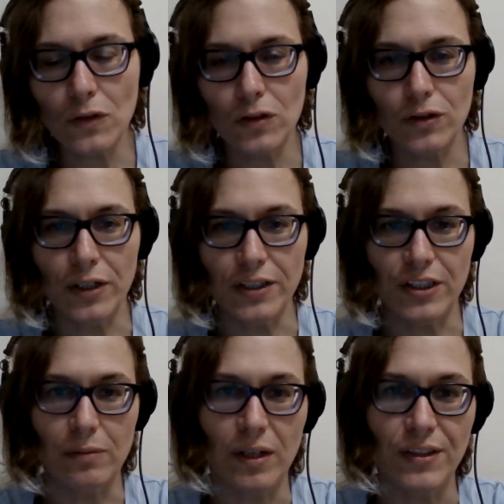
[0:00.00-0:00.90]
was
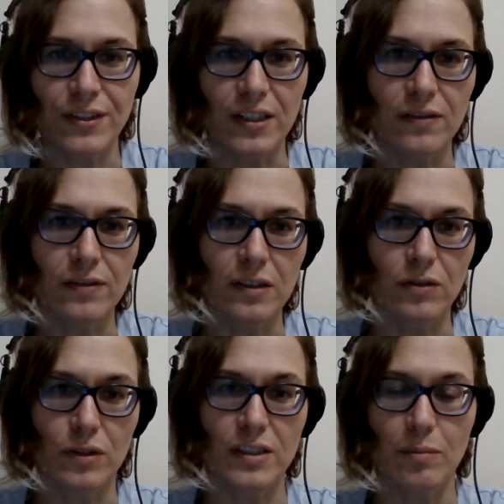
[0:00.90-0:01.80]
questioning myself. I was
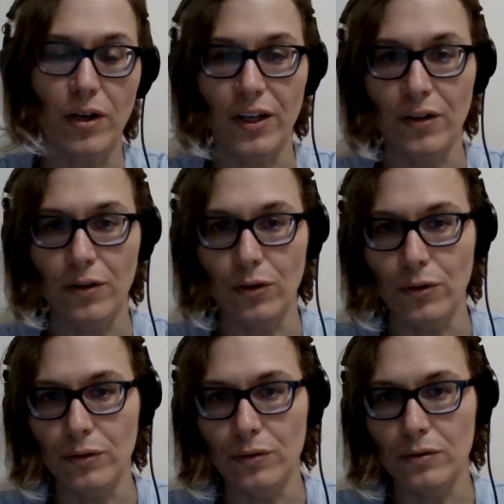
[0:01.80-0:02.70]
with somebody who
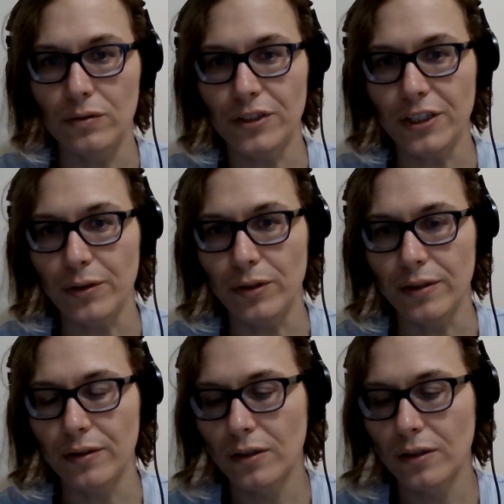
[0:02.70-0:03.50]
she would